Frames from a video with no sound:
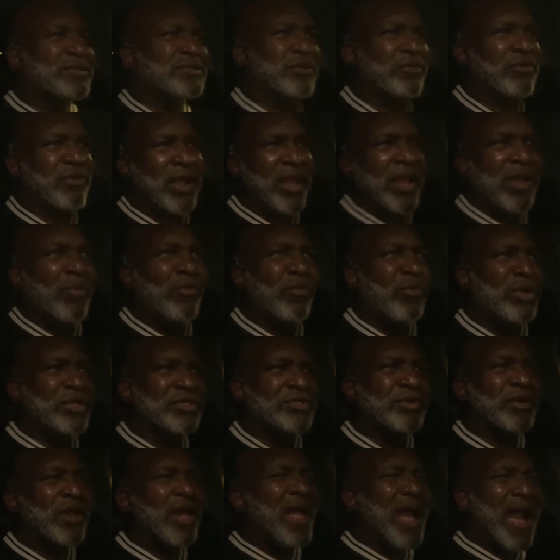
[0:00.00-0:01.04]
grand
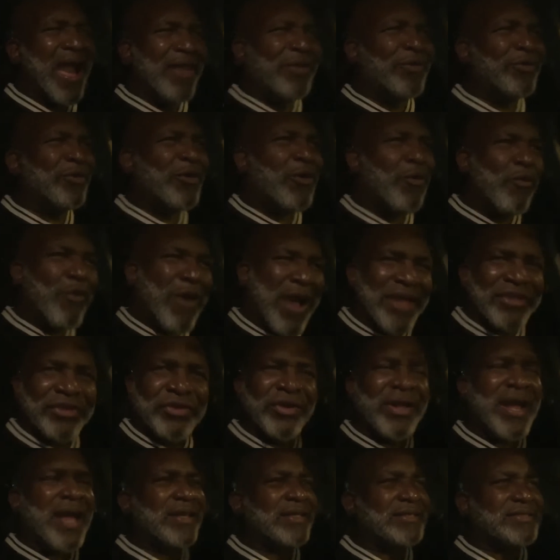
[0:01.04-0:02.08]
wizard. I don't know why you
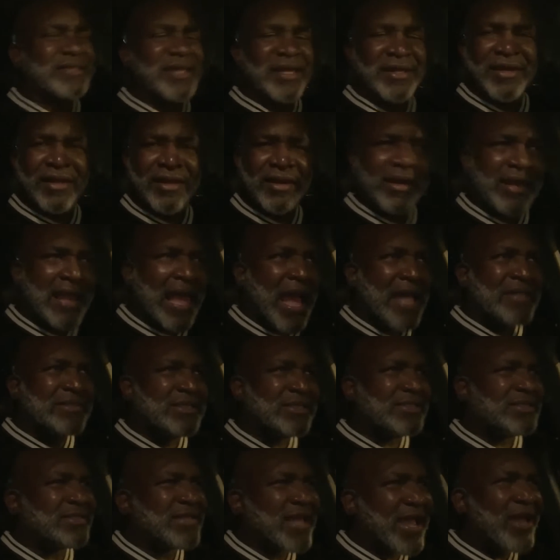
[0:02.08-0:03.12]
got to tell a lie.
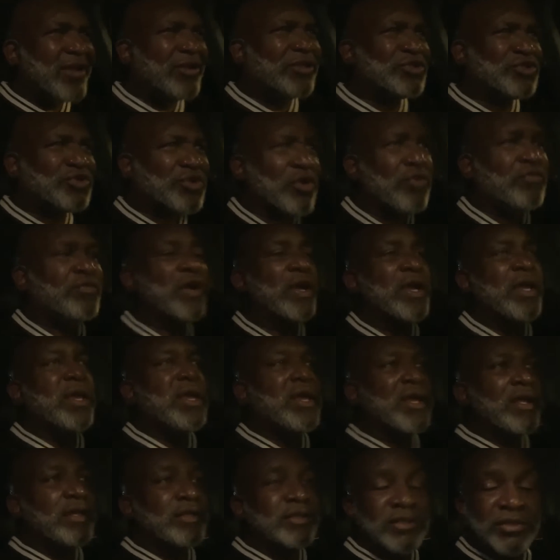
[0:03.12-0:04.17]
Just tell the truth.
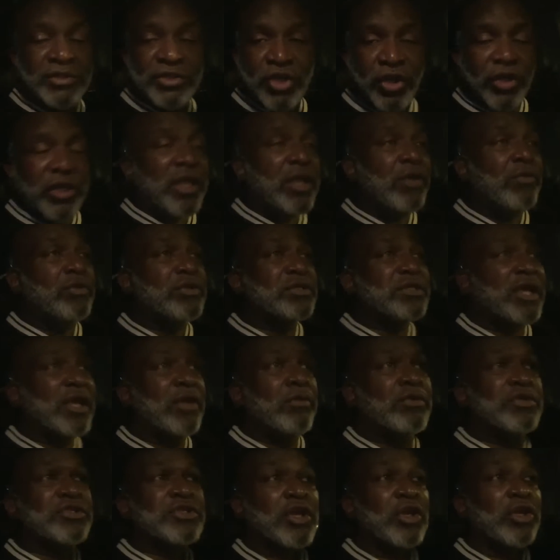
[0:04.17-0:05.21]
He
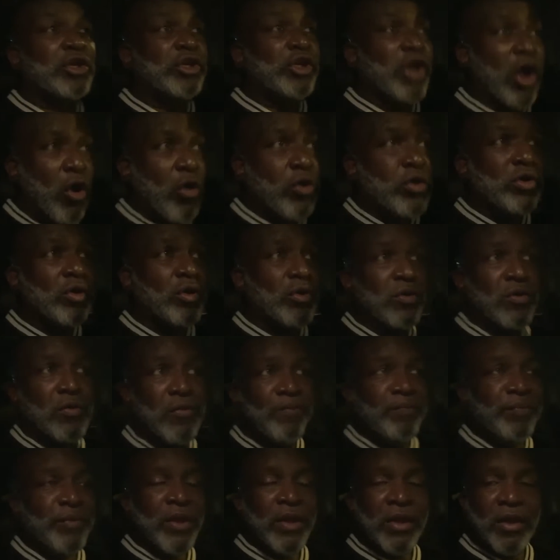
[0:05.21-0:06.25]
was a local
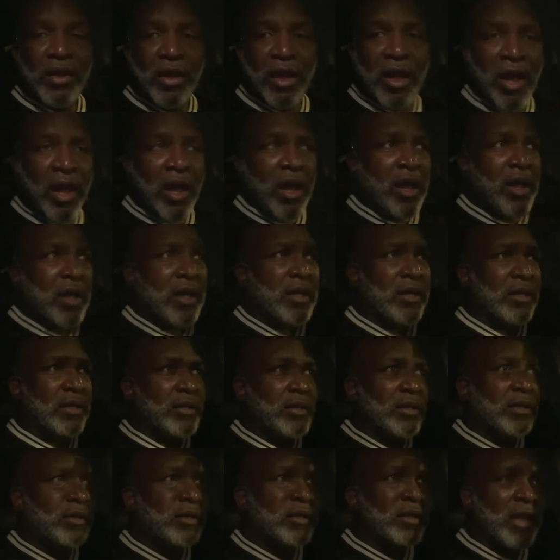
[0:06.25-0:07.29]

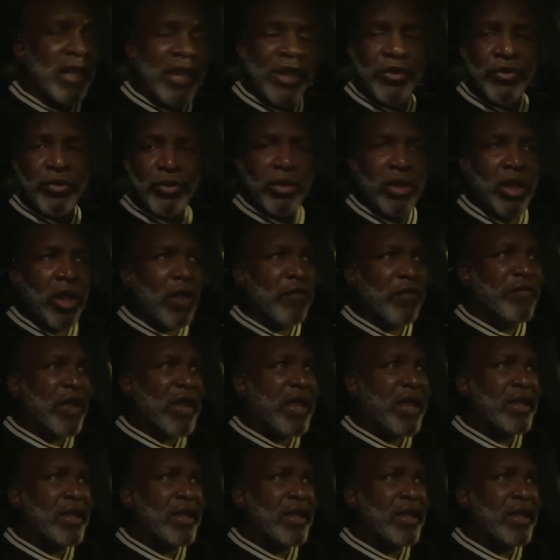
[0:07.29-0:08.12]
leader of a